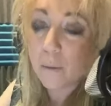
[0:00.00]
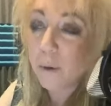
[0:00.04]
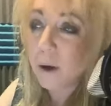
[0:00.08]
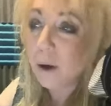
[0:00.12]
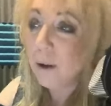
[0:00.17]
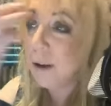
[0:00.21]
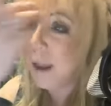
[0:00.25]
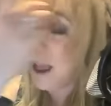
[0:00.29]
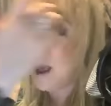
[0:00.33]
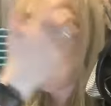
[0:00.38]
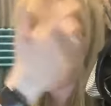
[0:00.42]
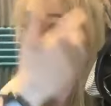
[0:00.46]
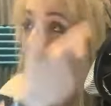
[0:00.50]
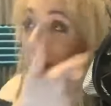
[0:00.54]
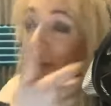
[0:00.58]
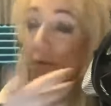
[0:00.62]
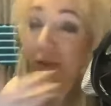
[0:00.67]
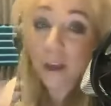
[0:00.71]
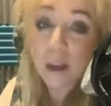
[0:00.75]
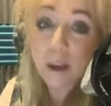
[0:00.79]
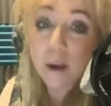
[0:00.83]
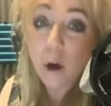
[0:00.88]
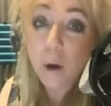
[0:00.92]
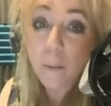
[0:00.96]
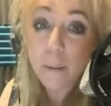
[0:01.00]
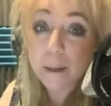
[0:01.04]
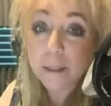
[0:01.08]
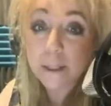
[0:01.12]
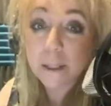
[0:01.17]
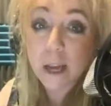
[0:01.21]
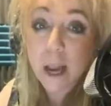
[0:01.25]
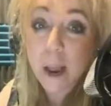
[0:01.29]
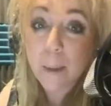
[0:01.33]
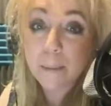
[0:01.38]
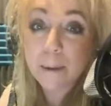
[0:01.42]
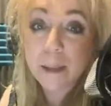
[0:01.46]
Well, now we have the
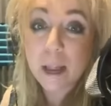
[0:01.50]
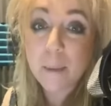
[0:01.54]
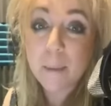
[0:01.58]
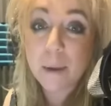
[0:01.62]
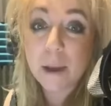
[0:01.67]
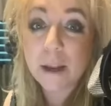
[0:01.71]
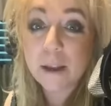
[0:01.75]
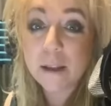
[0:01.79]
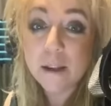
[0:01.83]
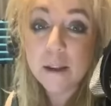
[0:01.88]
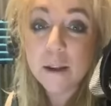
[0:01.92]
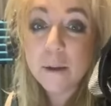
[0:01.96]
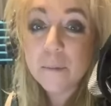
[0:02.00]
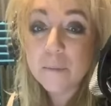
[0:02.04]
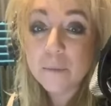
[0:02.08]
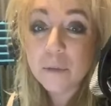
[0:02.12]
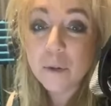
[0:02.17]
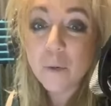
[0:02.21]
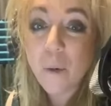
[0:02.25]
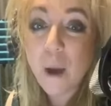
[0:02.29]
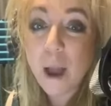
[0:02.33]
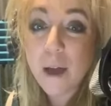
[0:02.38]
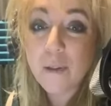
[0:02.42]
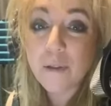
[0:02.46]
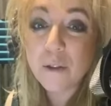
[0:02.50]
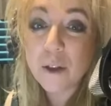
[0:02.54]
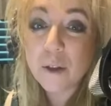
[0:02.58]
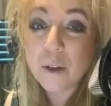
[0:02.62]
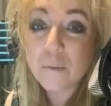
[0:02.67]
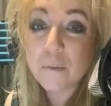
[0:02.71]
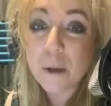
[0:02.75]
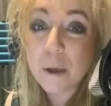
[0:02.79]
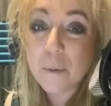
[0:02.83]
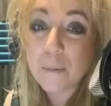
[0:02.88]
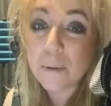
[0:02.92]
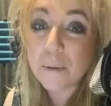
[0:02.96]
obesity epidemic. Rather
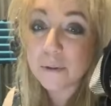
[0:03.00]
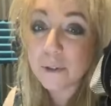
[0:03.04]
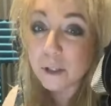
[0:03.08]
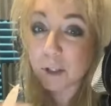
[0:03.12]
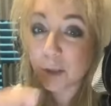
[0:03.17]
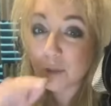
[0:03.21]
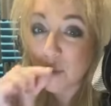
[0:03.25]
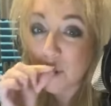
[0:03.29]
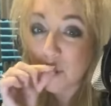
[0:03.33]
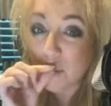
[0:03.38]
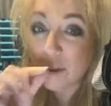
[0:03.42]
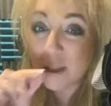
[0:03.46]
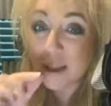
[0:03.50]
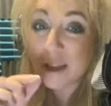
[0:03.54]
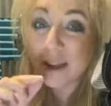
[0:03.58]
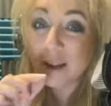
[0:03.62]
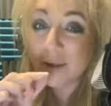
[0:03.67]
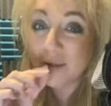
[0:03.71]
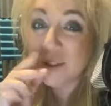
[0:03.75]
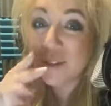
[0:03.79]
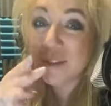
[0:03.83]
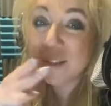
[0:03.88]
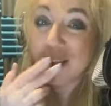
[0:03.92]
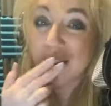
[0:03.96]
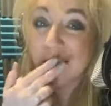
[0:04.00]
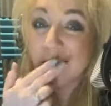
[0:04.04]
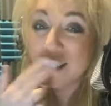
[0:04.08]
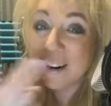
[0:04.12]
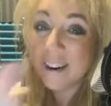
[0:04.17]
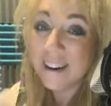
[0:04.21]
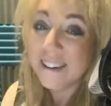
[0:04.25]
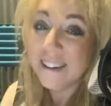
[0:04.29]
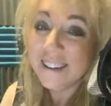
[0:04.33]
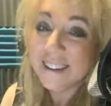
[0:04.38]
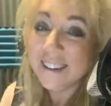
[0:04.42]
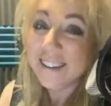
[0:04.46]
than people smoking when
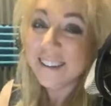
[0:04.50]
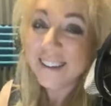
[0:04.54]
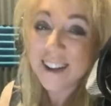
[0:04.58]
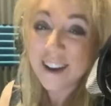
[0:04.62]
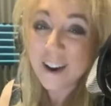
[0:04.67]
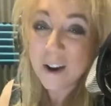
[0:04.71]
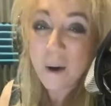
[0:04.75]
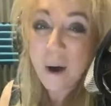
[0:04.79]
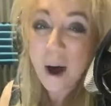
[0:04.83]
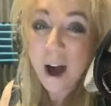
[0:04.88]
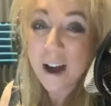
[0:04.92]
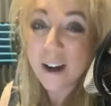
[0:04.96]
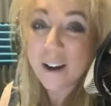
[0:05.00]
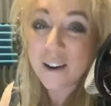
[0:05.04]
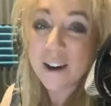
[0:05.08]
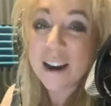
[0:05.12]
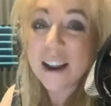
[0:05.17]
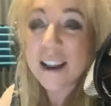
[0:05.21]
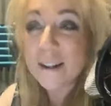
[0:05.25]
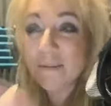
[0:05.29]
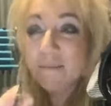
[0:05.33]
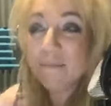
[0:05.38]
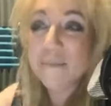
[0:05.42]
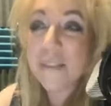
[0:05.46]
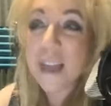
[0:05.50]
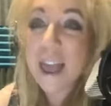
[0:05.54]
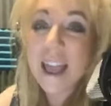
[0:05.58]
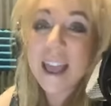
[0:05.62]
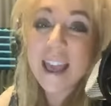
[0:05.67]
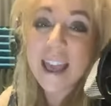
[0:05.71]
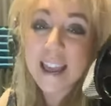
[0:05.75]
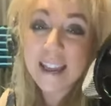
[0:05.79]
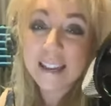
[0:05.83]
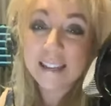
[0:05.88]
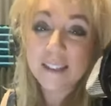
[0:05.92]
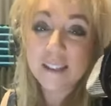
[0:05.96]
they're, hungry, they
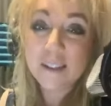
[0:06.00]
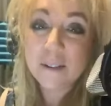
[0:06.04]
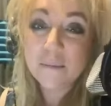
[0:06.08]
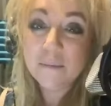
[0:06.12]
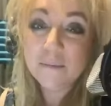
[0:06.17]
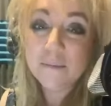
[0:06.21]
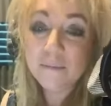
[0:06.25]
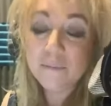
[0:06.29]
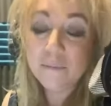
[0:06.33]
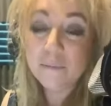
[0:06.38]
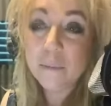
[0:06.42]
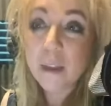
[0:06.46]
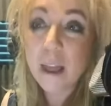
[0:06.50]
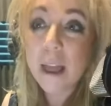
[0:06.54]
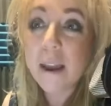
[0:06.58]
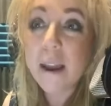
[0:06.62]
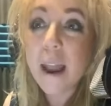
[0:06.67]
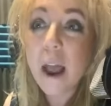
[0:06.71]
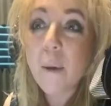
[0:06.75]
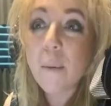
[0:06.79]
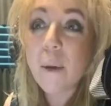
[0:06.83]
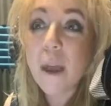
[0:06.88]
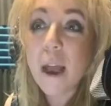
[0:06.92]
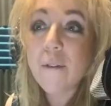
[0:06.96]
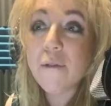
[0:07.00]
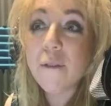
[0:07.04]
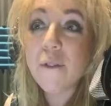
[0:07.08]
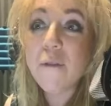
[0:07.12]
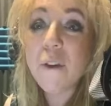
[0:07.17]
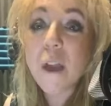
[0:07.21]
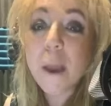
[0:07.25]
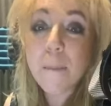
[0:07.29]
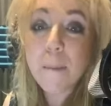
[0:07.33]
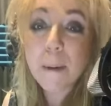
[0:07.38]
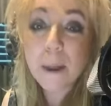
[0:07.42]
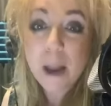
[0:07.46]
eat. And now we have a
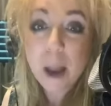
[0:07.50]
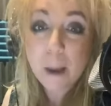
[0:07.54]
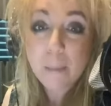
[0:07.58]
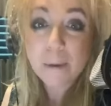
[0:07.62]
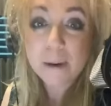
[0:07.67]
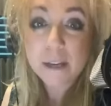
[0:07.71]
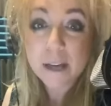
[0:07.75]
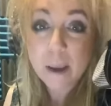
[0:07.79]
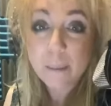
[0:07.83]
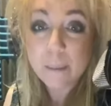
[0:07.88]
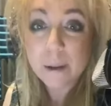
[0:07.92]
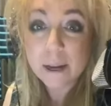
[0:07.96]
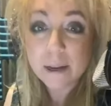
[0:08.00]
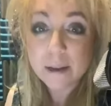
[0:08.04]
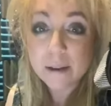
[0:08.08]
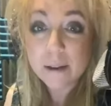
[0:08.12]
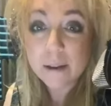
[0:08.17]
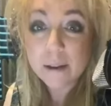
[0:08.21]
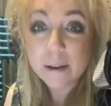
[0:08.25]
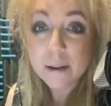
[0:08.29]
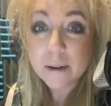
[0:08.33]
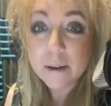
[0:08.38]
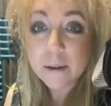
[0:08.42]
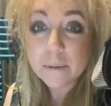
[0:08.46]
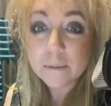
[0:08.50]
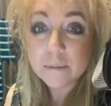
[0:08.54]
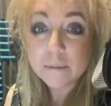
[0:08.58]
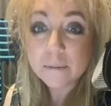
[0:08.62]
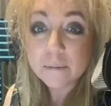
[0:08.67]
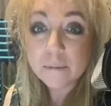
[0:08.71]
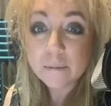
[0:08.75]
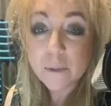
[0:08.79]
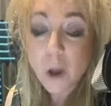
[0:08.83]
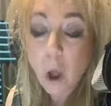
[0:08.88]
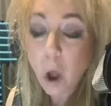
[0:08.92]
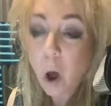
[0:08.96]
vaping epidemic.
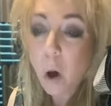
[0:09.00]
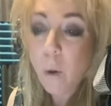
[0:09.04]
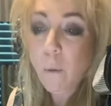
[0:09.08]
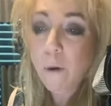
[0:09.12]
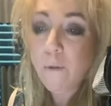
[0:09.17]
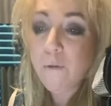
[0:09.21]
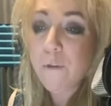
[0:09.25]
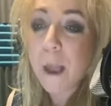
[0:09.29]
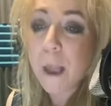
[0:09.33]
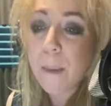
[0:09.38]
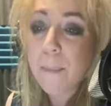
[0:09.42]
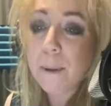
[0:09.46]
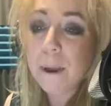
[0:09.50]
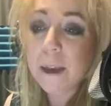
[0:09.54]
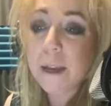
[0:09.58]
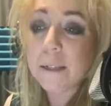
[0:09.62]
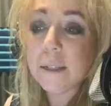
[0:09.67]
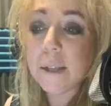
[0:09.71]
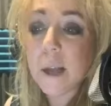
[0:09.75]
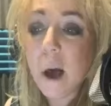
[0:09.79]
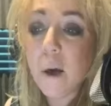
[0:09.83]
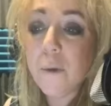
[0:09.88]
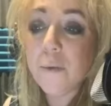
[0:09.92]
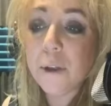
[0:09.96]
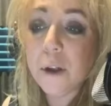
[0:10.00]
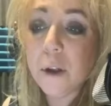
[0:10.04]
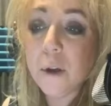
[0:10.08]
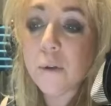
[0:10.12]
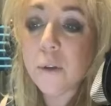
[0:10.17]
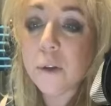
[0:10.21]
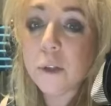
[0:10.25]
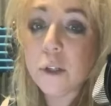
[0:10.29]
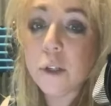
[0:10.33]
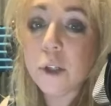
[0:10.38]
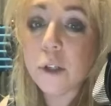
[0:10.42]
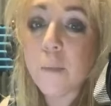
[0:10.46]
Oh, well, vaping is healthier
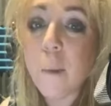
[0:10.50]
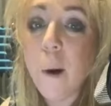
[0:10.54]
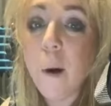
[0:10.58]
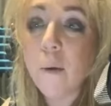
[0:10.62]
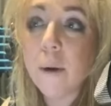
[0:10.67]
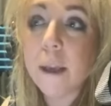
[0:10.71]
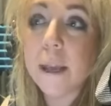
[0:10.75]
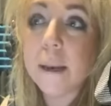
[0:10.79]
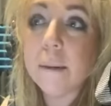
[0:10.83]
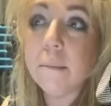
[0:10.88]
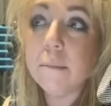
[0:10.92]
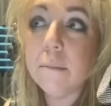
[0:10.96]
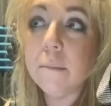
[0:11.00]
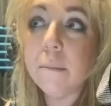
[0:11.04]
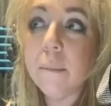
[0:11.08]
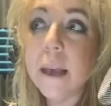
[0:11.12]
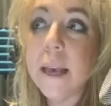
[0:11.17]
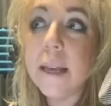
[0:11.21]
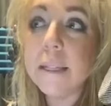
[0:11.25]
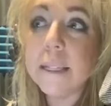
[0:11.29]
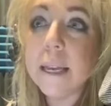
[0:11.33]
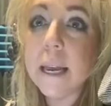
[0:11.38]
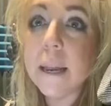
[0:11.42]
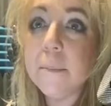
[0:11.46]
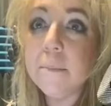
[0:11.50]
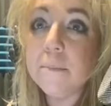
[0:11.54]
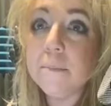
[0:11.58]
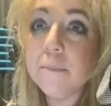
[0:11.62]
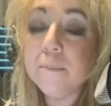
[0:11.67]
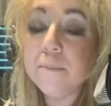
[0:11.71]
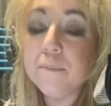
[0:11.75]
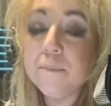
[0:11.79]
than smoking. Is it?